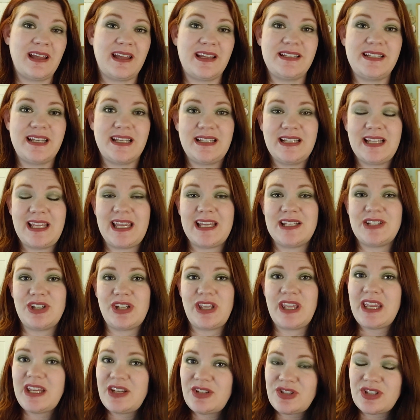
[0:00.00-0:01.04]
A Deadly
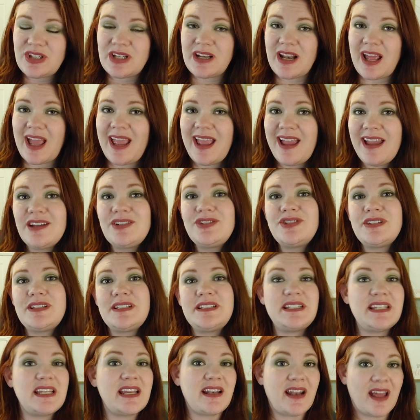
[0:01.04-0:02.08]
Education, I actually
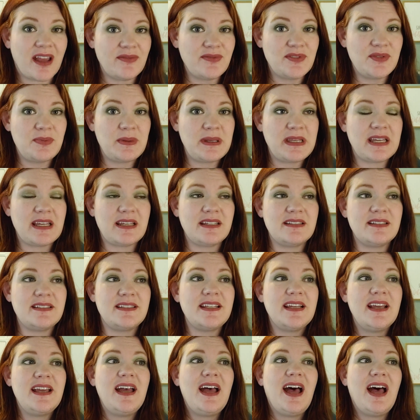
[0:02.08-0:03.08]
DNF'd because